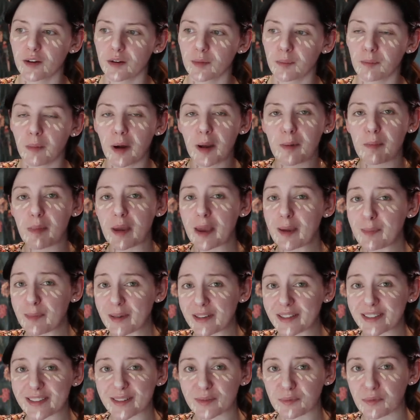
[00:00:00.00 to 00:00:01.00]
my
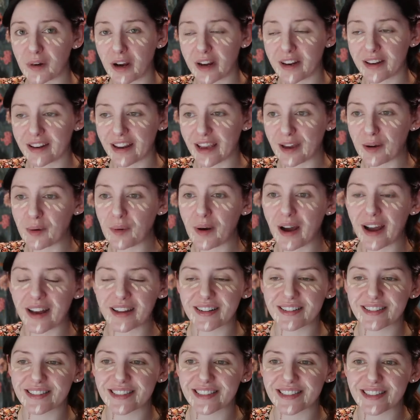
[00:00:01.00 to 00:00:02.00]
babies right now,
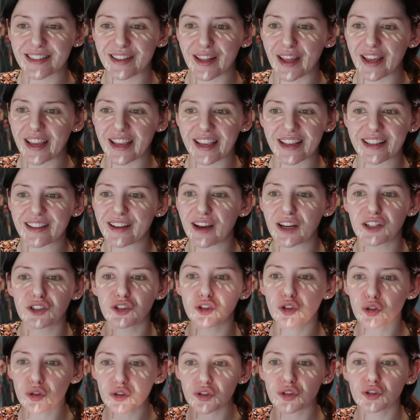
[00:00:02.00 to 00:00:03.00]
and like, I
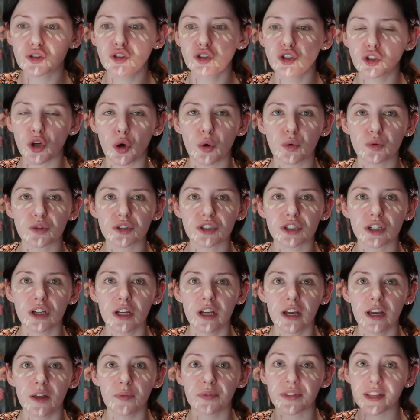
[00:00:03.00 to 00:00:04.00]
just don't,
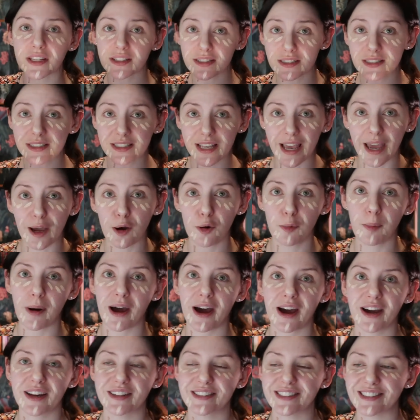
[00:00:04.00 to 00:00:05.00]
this is how
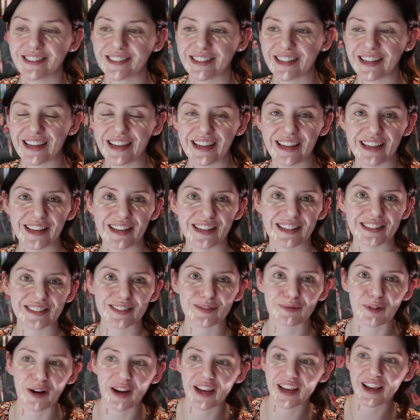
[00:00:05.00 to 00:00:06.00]
bad it
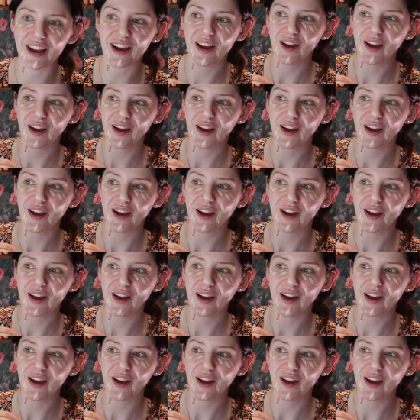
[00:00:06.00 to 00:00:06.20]
is, right?